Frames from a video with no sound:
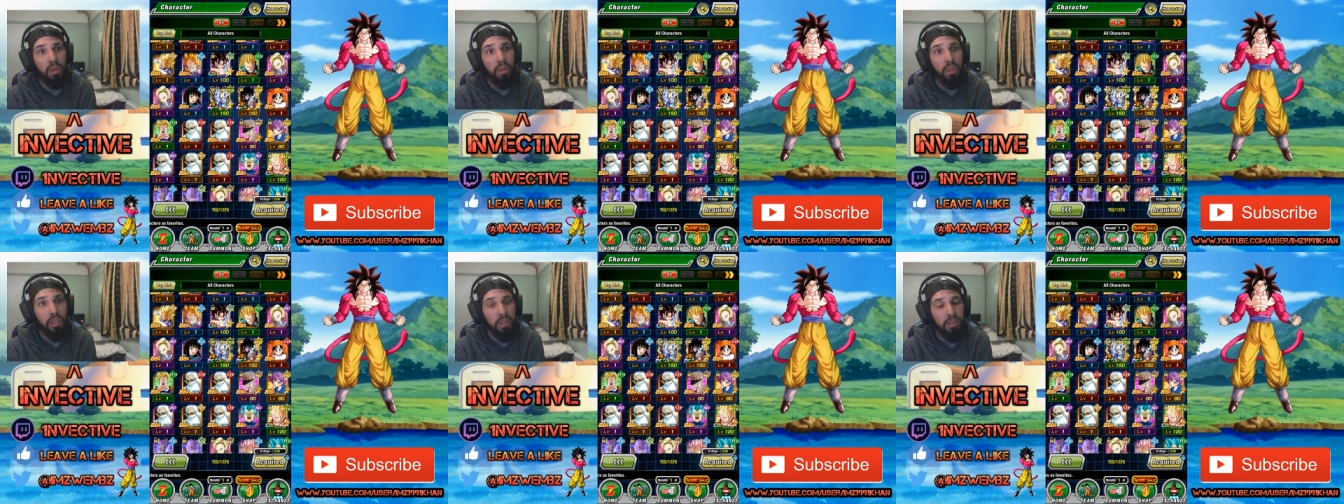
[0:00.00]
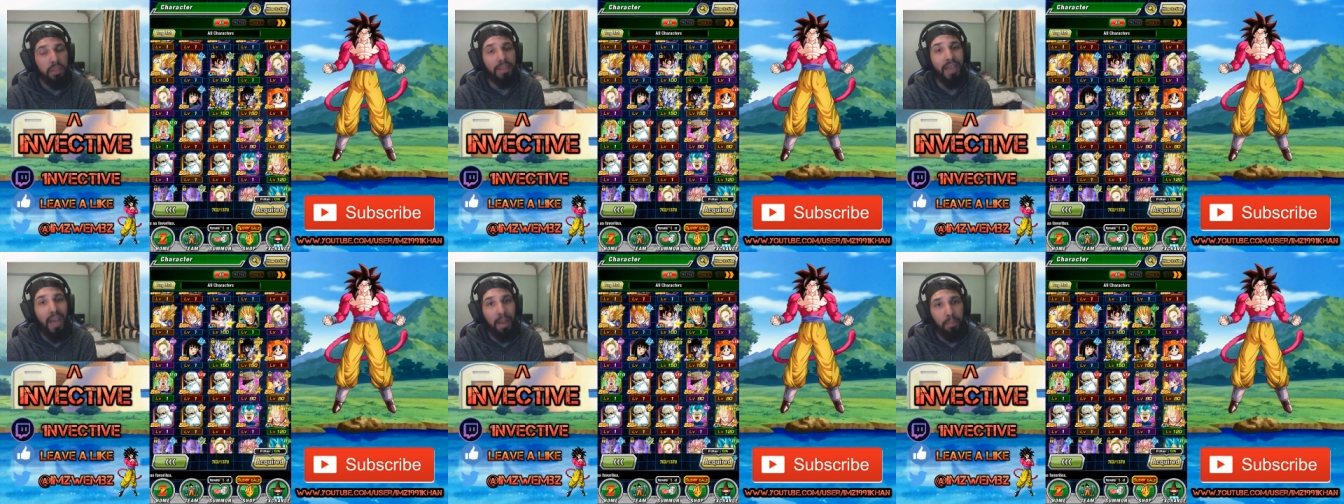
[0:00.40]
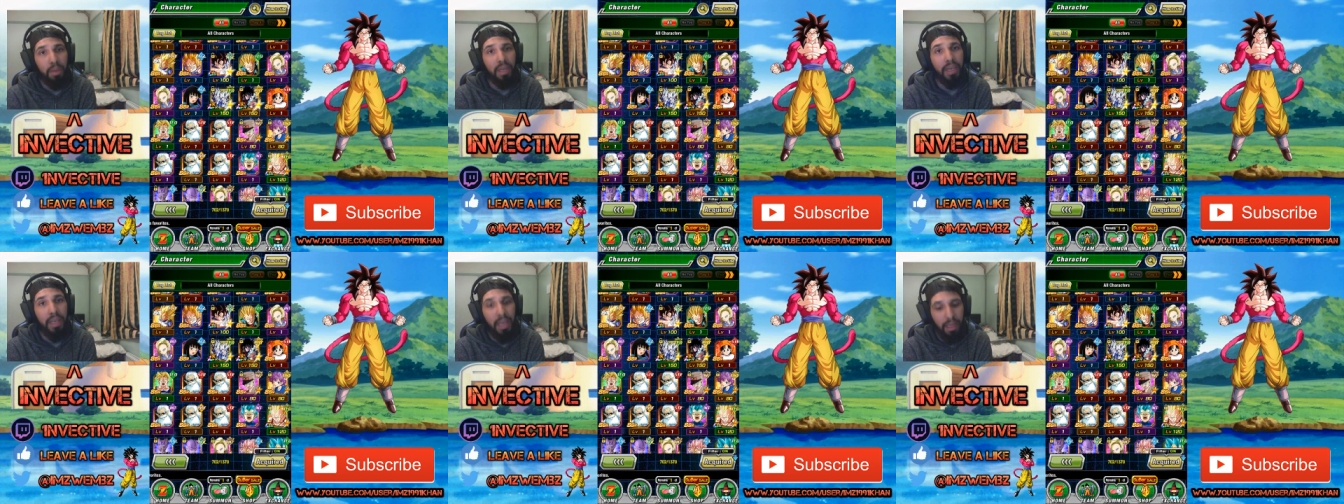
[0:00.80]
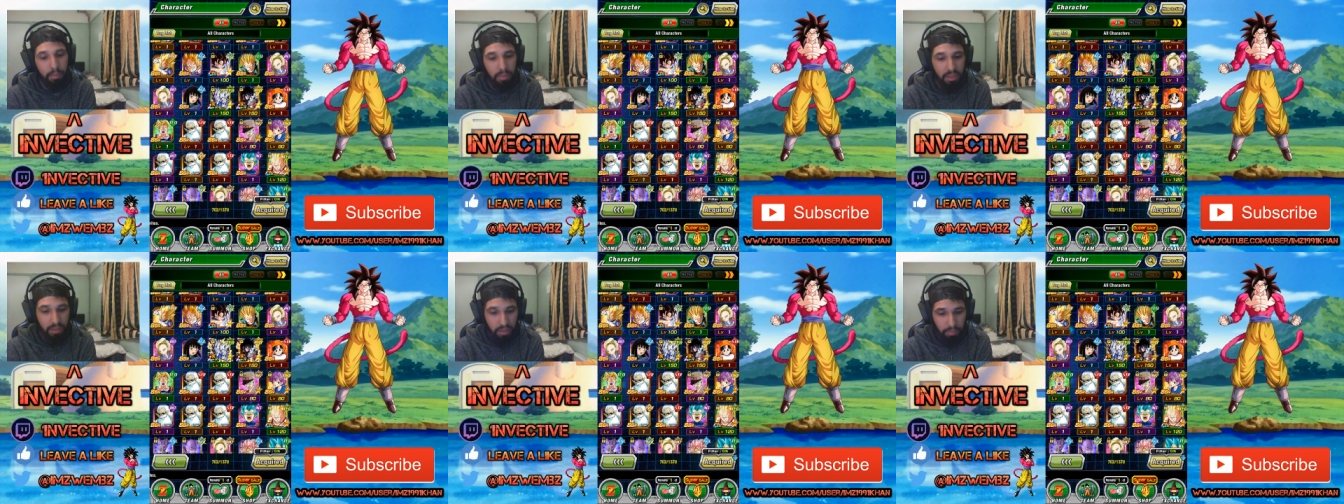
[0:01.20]
This is a gambling game,
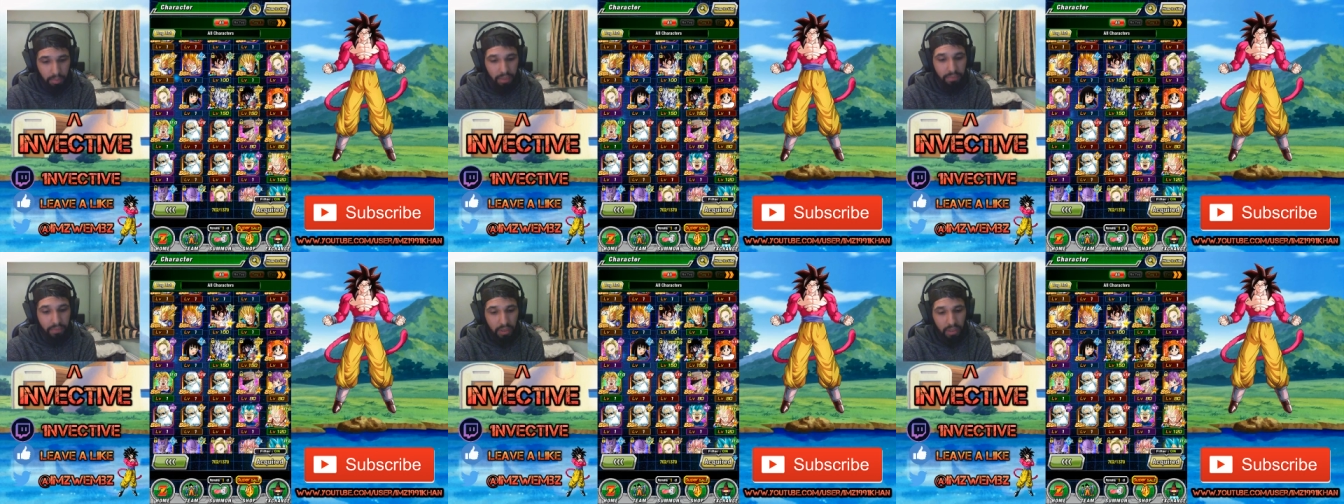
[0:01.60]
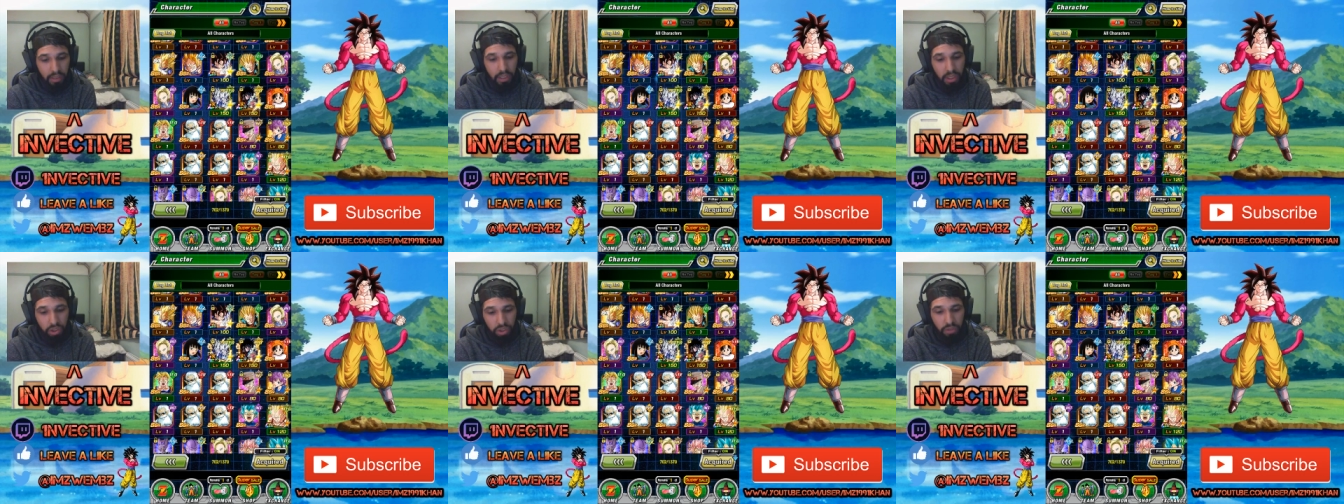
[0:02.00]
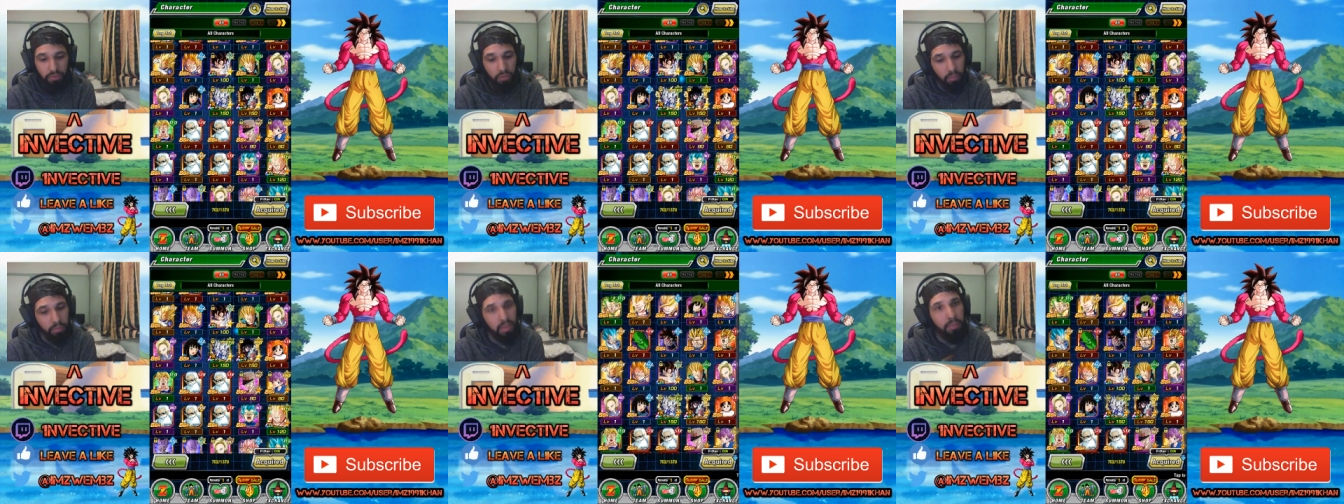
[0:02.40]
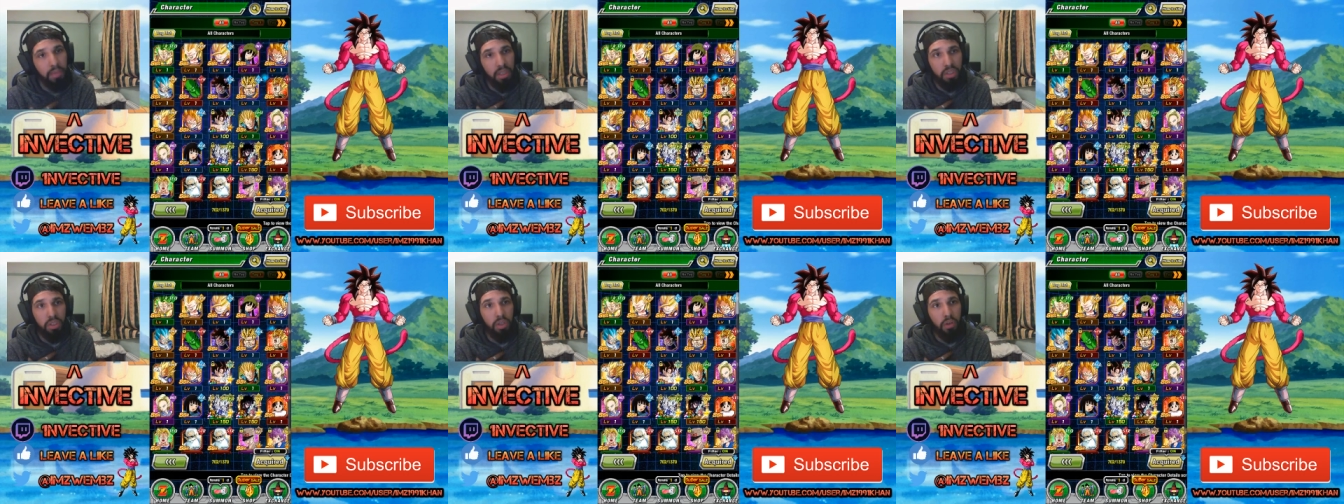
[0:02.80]
and it's a bit of an addiction for me
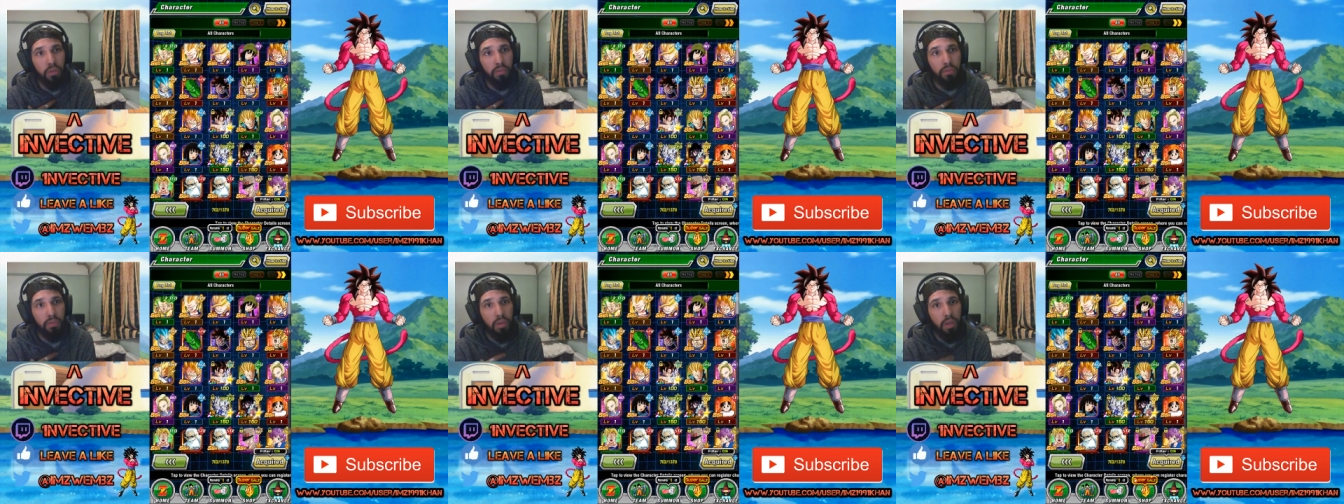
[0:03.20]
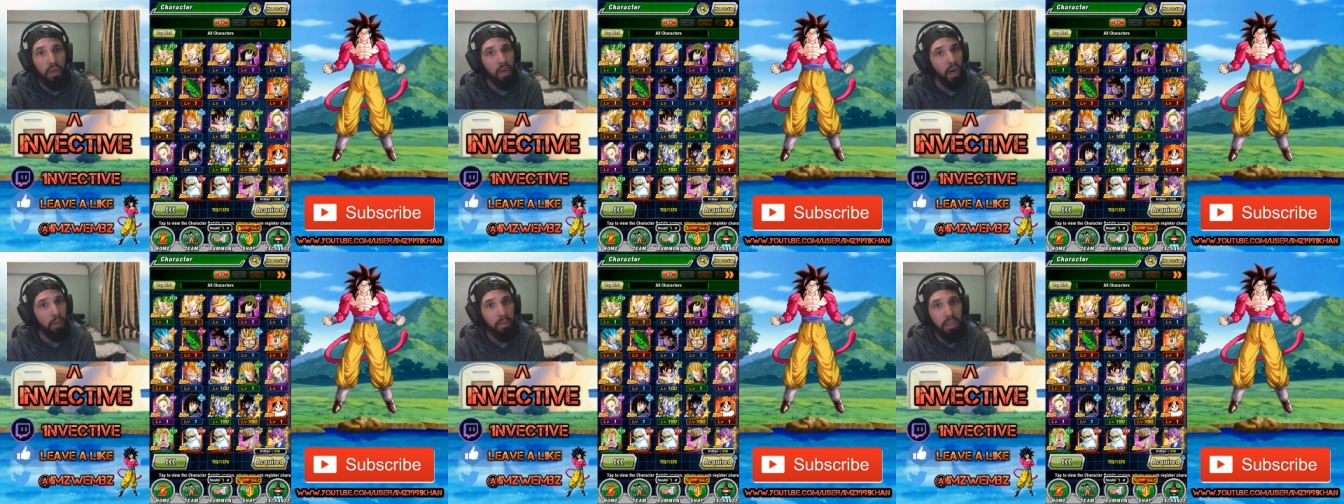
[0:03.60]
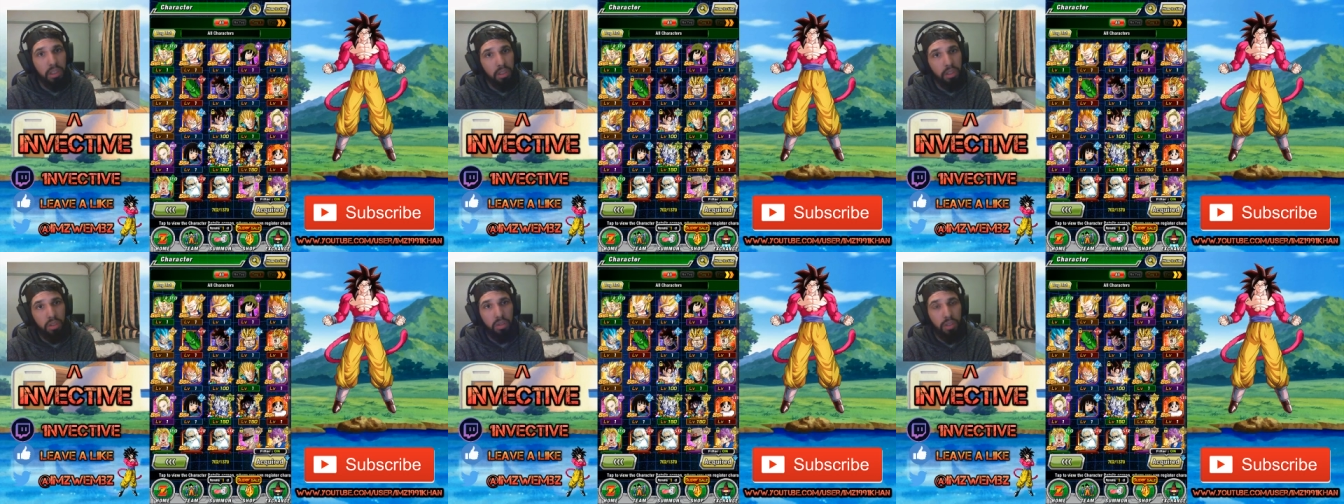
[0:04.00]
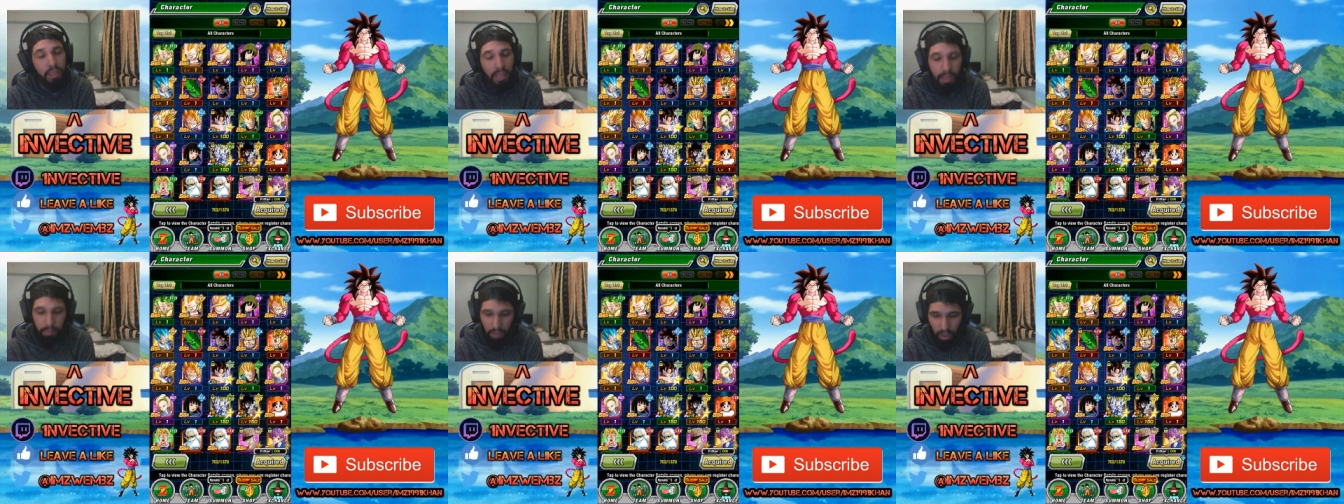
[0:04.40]
myself. I'm addicted to the
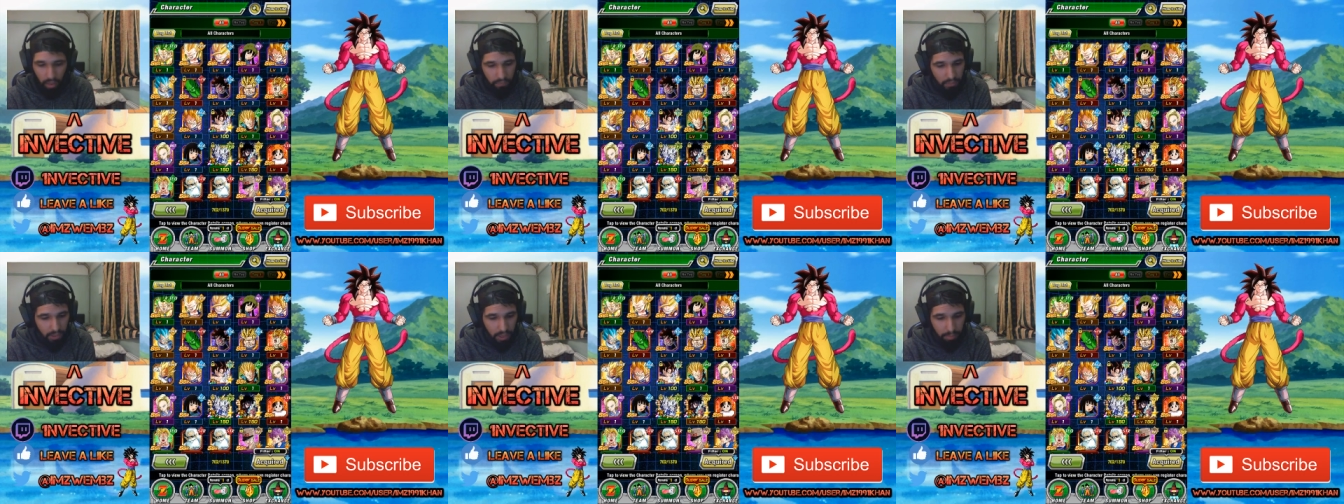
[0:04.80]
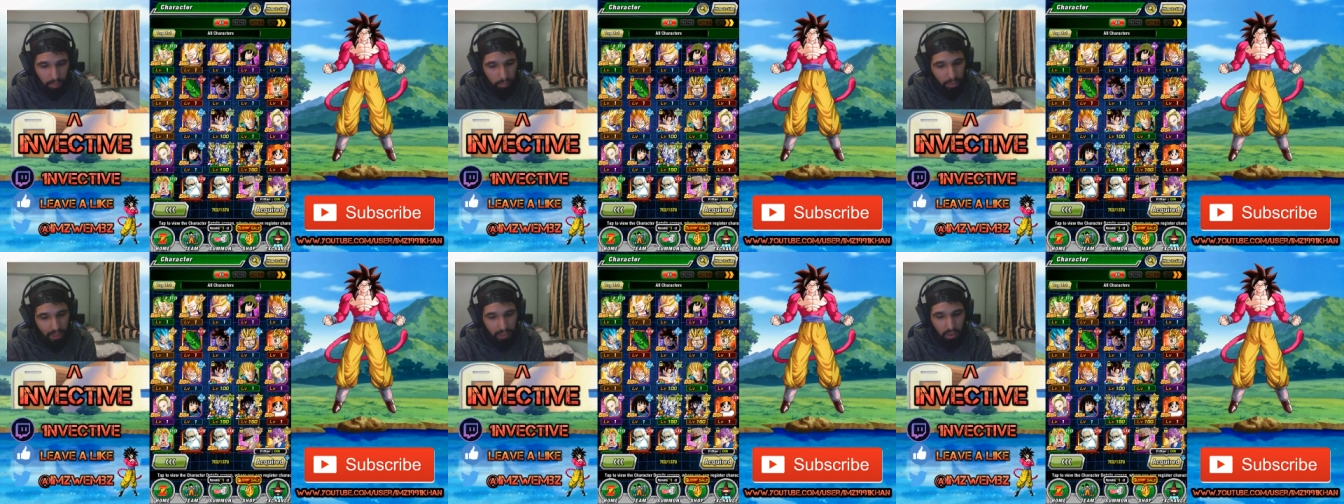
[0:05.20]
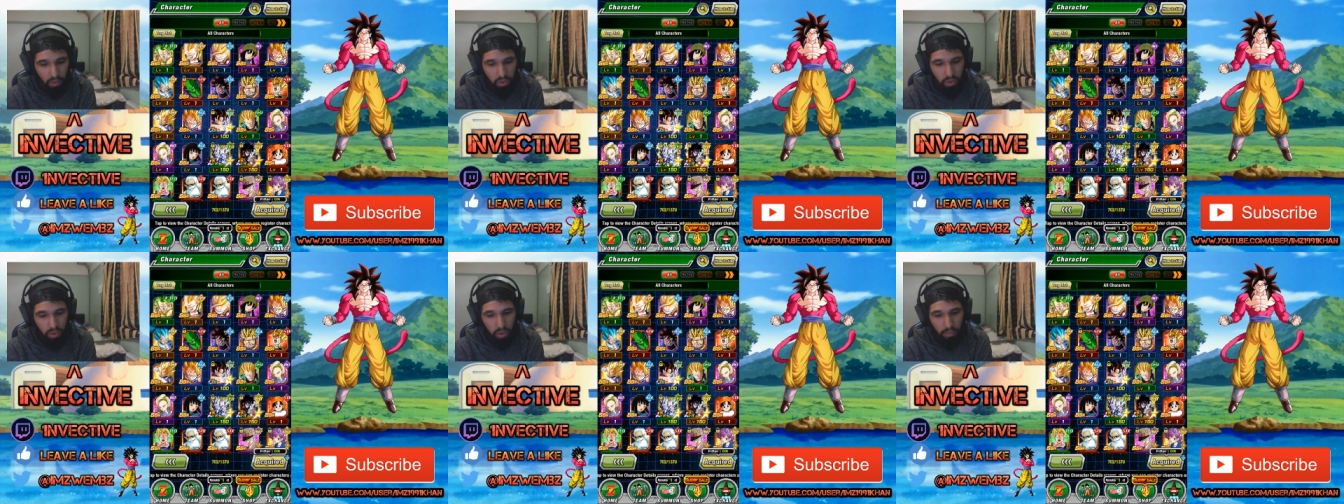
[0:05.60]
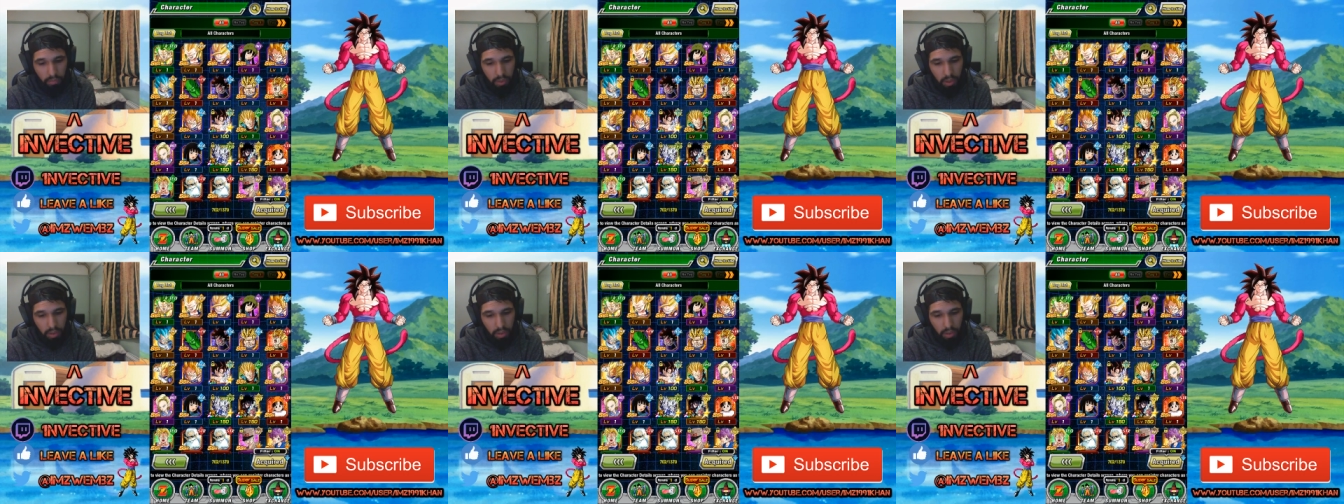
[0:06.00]
game. I love the game. I play it non-stop.